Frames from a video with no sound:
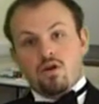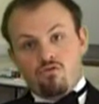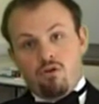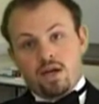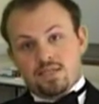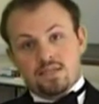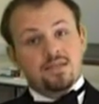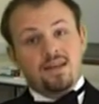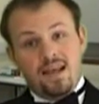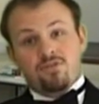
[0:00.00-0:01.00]
Right,
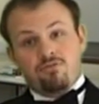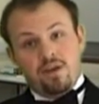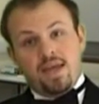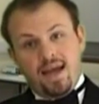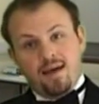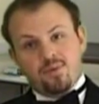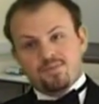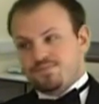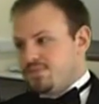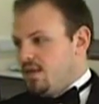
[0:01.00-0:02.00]
let's recap.
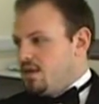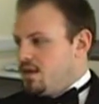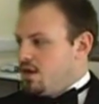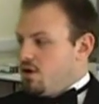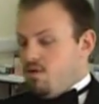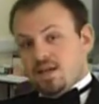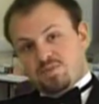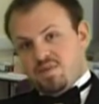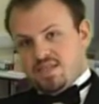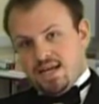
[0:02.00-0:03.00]

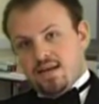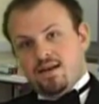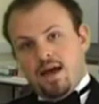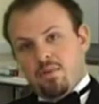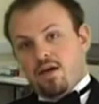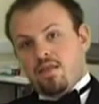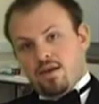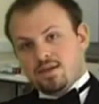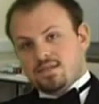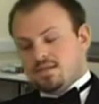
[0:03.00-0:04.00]
Grasp the tendon hammer
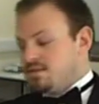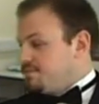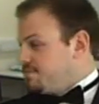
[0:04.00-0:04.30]
thus.